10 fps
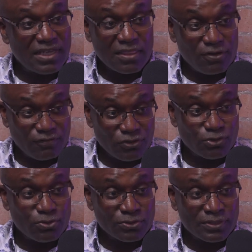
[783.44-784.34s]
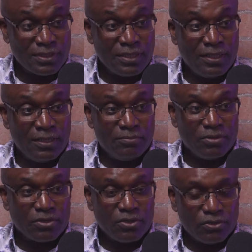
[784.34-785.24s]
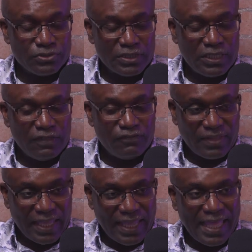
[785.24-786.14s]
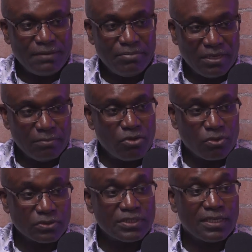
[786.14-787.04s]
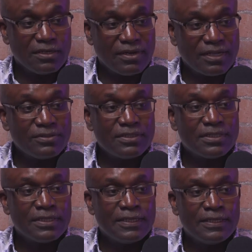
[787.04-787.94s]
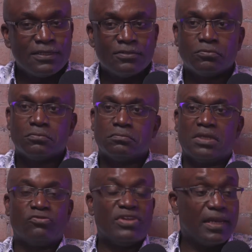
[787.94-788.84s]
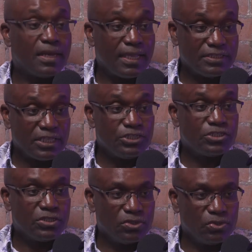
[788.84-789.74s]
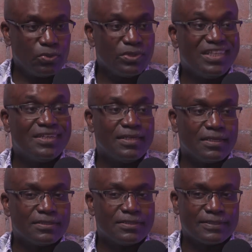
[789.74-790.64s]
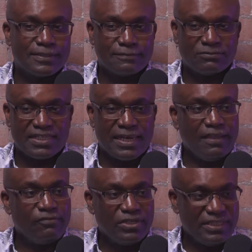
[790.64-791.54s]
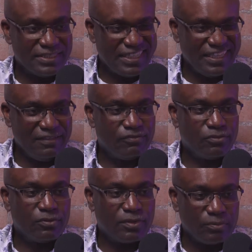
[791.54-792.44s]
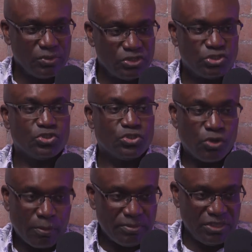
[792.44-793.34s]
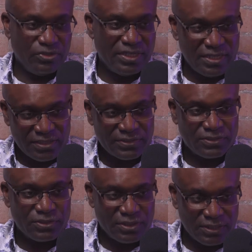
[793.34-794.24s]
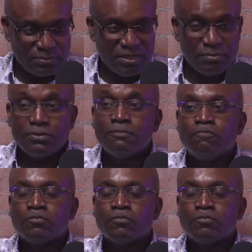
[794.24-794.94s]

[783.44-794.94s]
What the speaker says: nothing of the sort, because if there had been a moral turnaround, a realization, a dawning that slavery is evil and we should not be doing this to these people,